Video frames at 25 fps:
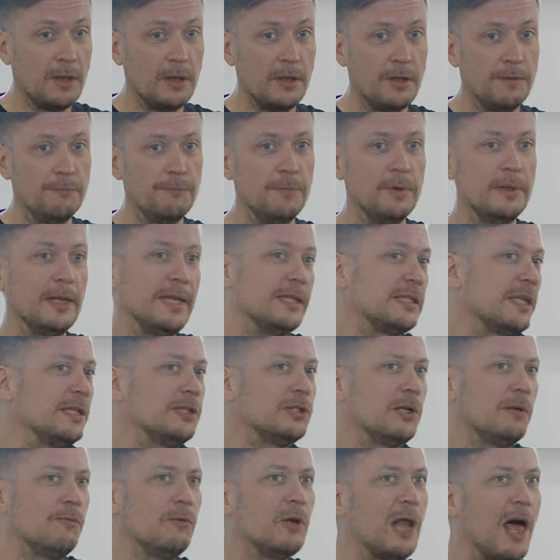it
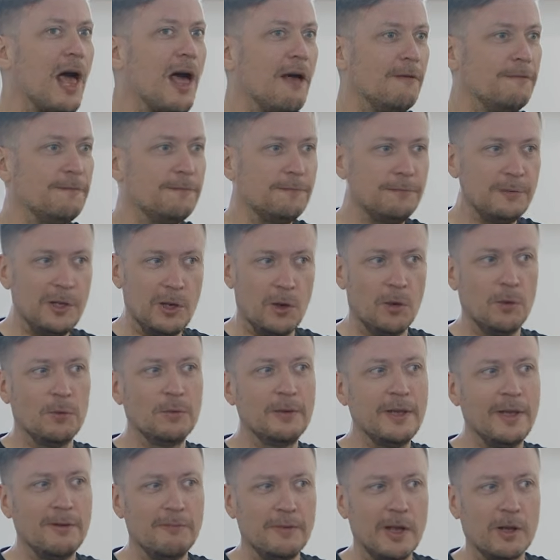essentially will have
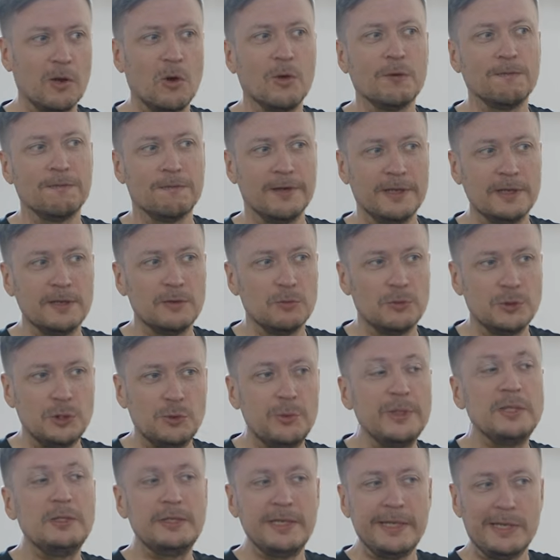a conflict,
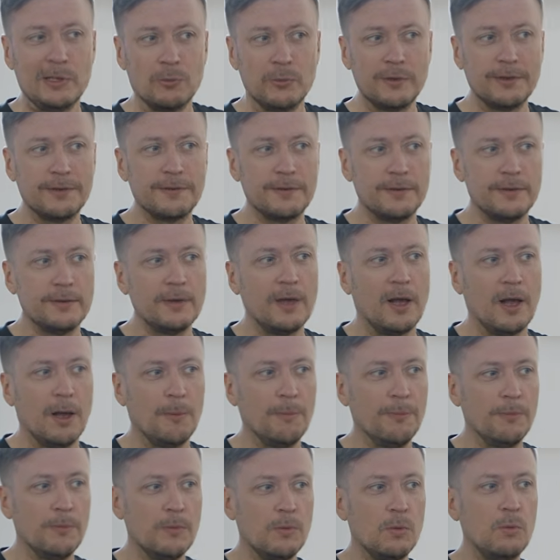which we deal with.
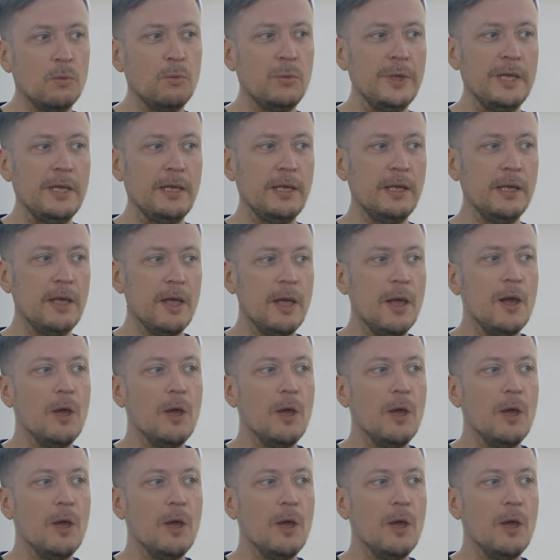We